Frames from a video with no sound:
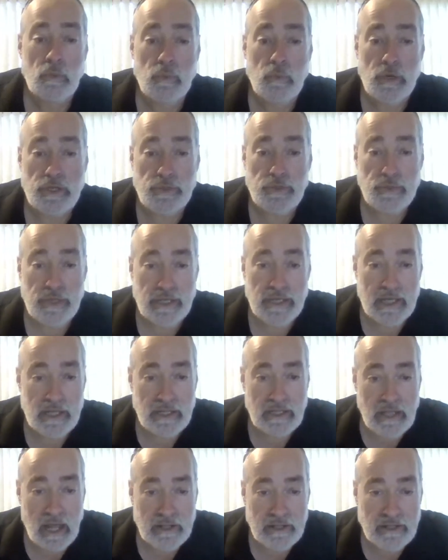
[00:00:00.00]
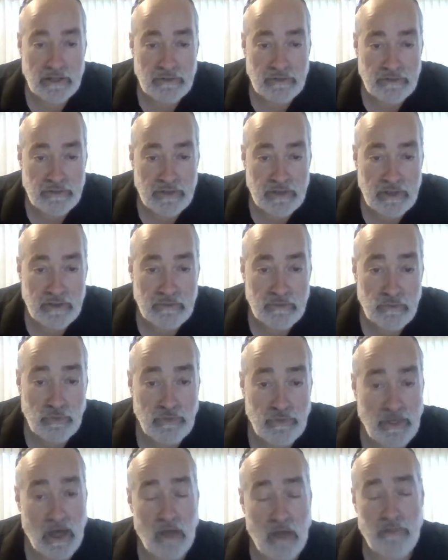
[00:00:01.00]
which we cannot conceive
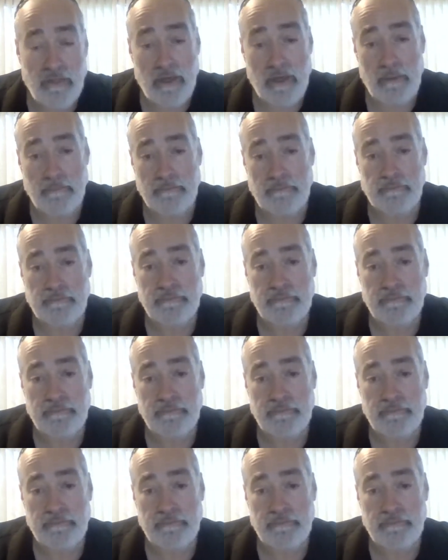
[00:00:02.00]
without them.